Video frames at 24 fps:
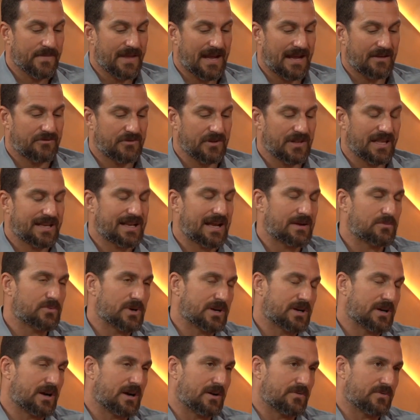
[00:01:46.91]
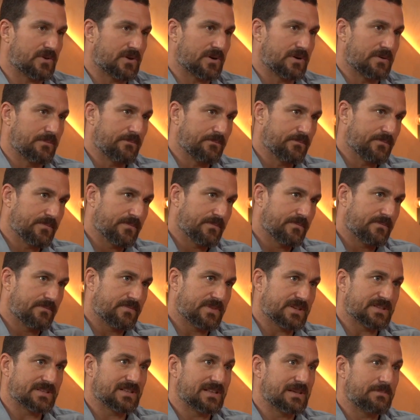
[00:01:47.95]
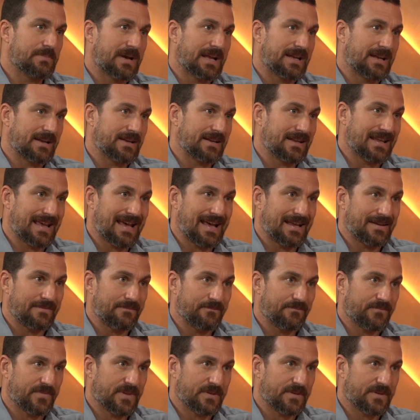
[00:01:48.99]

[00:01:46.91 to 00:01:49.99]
I feel like I recover the sleep I didn't get.